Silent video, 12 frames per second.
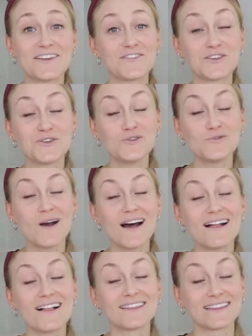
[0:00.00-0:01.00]
If you
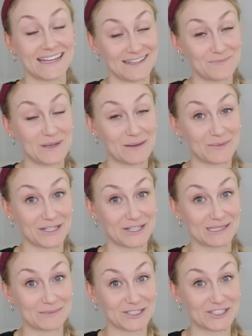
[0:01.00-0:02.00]
like peanut butter
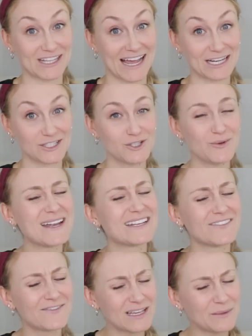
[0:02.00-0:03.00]
as much as I do, and
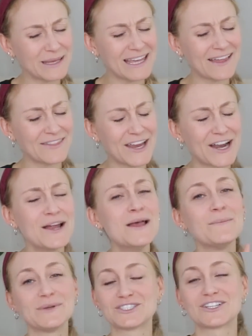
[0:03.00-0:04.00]
you feel me on there,
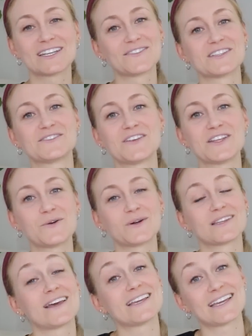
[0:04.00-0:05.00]
be sure to give this video
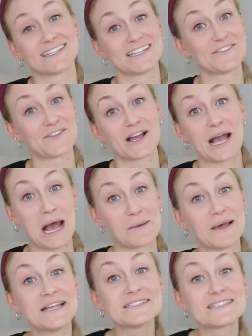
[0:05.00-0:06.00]
a like and leave a
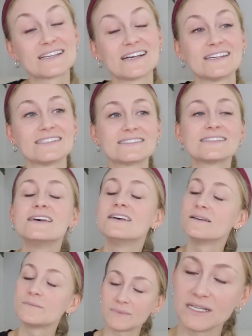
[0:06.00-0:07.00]
comment, because
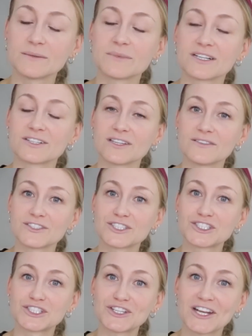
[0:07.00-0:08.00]
peanut butter
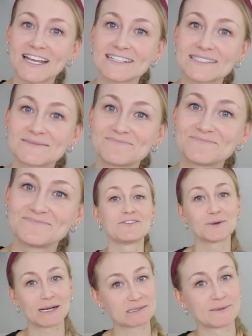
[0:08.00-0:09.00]
lovers should unite. If
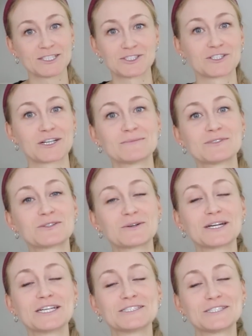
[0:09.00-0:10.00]
you watch my Instagram
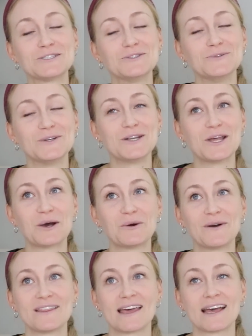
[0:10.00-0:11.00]
stories, you
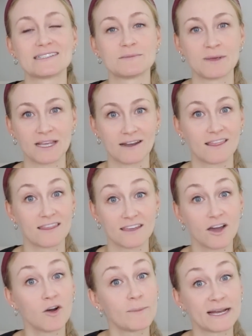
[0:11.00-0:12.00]
know that me and
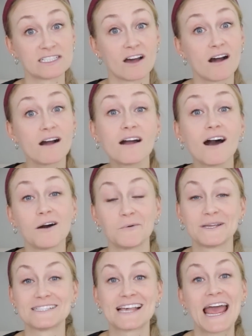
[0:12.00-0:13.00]
Theo, my dog,
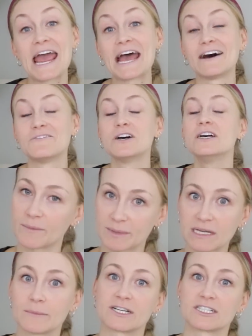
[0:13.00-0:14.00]
always have our
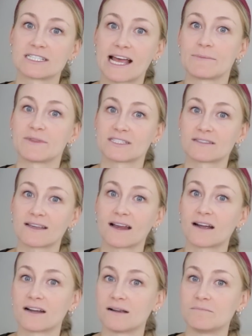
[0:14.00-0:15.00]
peanut butter time. That's
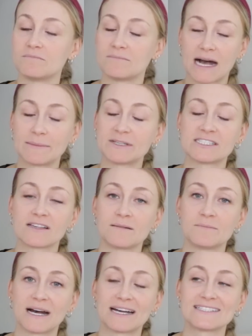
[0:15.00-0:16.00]
like our
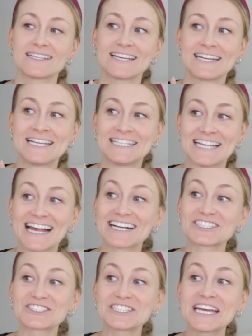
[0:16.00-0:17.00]
mommy-son bonding, and he's
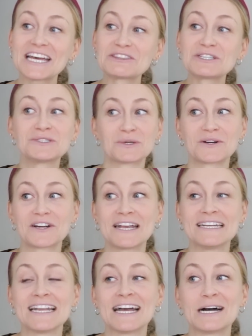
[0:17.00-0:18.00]
actually at the door
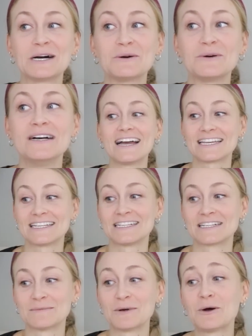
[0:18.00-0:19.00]
right now. I can hear him.